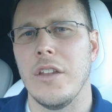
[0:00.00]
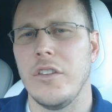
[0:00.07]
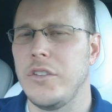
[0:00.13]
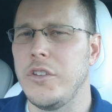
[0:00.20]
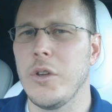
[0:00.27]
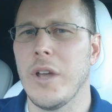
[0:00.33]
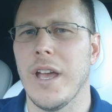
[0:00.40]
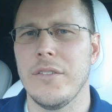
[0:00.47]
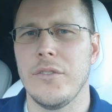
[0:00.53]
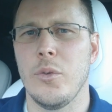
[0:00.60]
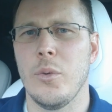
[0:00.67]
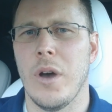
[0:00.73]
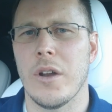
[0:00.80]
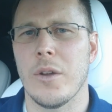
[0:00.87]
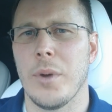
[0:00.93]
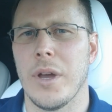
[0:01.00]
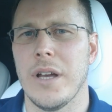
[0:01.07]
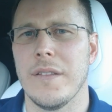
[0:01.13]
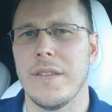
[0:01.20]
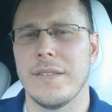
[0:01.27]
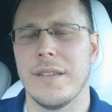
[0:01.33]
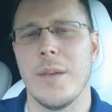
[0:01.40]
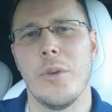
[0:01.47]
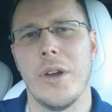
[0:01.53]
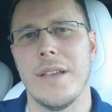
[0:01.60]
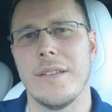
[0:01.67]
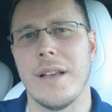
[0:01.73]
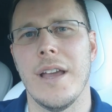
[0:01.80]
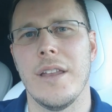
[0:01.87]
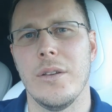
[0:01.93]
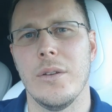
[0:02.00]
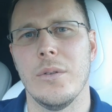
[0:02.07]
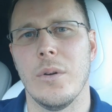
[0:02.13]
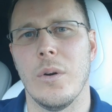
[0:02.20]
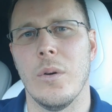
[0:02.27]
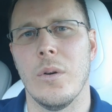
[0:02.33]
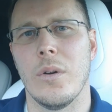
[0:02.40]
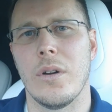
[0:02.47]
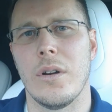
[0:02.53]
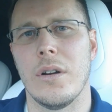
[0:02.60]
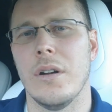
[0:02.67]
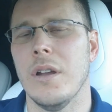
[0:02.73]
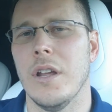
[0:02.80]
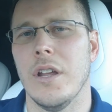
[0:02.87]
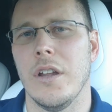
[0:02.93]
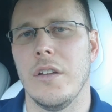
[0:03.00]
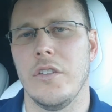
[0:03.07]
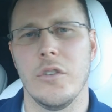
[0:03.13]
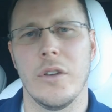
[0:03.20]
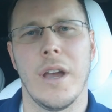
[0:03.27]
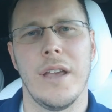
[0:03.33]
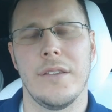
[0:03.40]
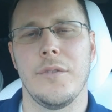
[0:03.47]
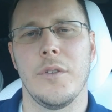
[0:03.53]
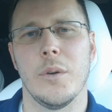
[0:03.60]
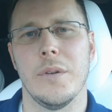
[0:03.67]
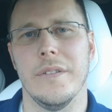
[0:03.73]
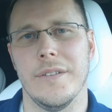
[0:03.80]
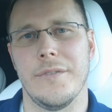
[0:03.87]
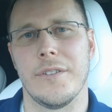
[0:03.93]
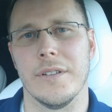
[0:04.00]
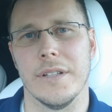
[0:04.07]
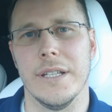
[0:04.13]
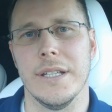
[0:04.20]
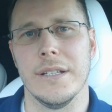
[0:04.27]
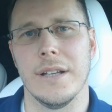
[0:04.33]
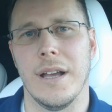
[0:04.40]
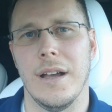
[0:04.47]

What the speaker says: do you guys view autopilot the same way as I do, or do you guys view it differently?